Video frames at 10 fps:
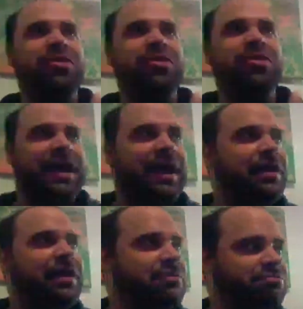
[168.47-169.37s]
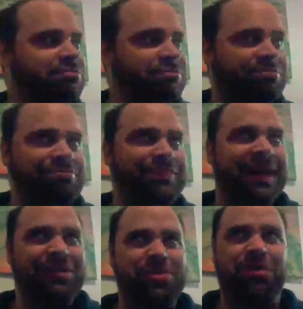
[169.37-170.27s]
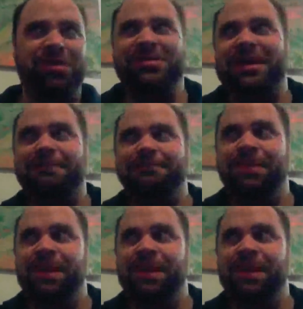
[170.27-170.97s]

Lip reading: is not gay. That's what I want to say.